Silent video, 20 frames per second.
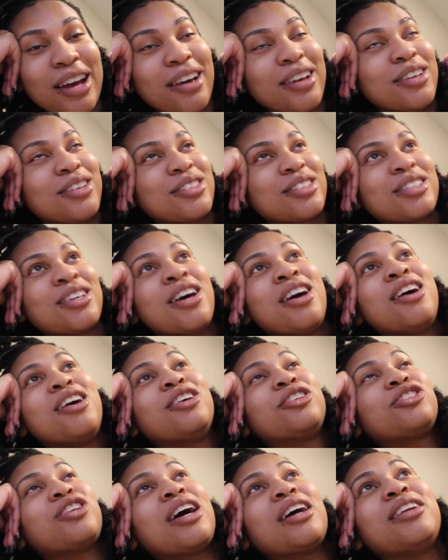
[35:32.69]
Now he's
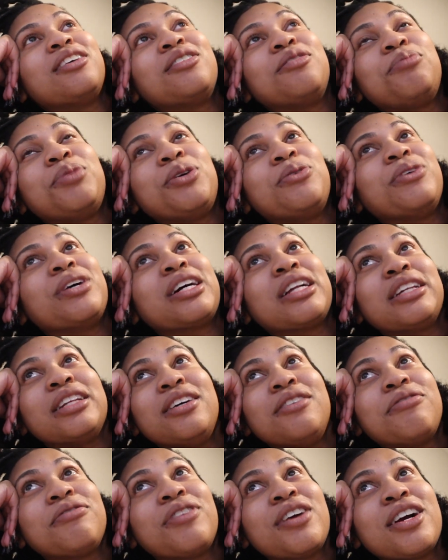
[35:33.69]
trying to be with
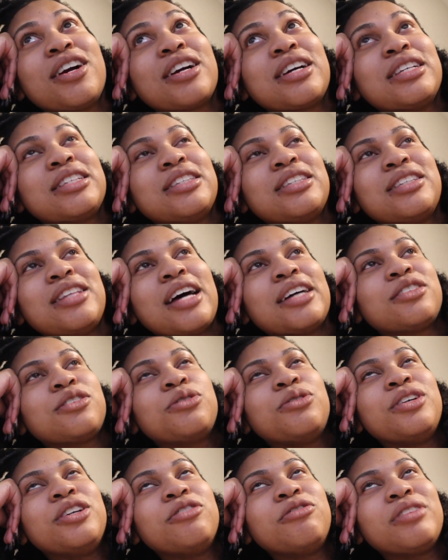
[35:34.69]
Clifford because that's
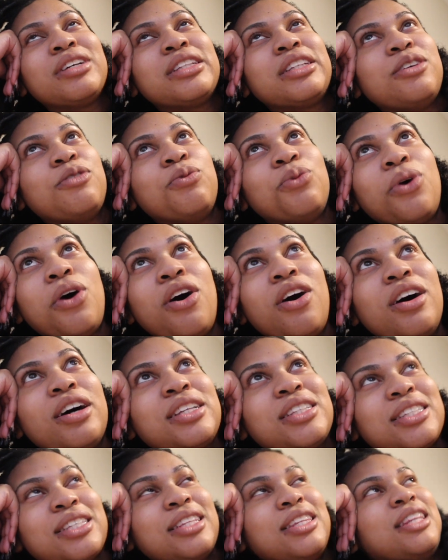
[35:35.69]
who he really
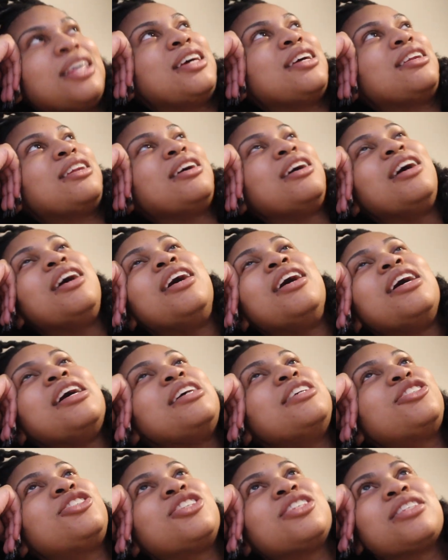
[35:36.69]
wants, and then
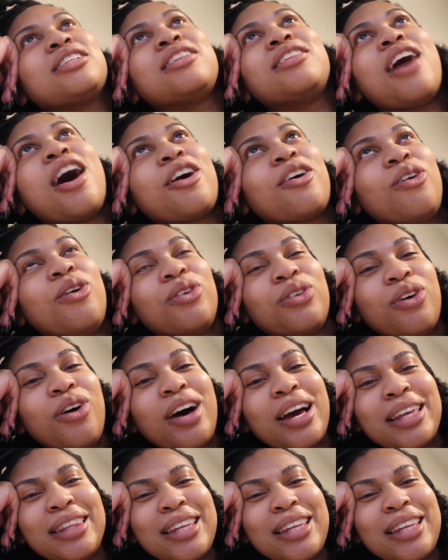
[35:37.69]
it's just a lot going on.